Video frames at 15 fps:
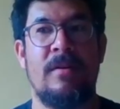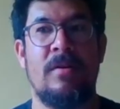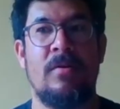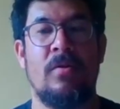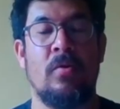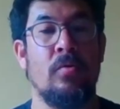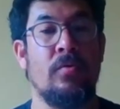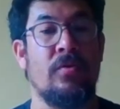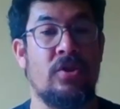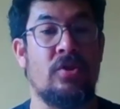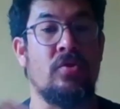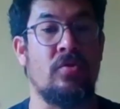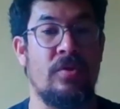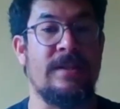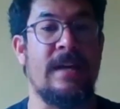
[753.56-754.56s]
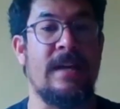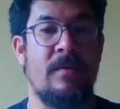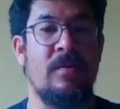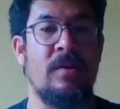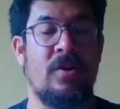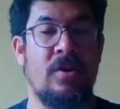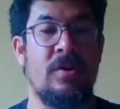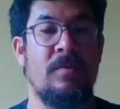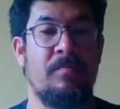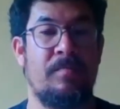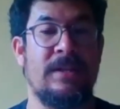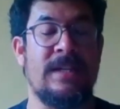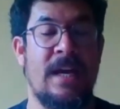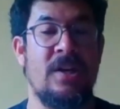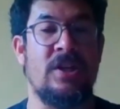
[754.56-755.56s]
all the stories that could
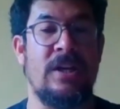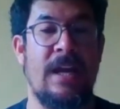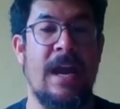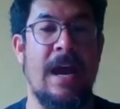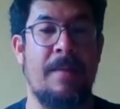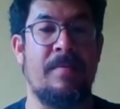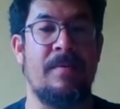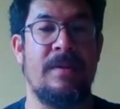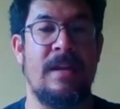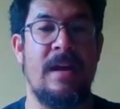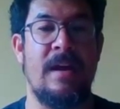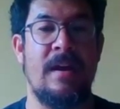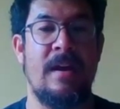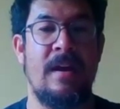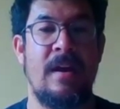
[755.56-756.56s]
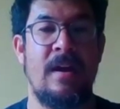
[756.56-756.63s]
potentially happen there.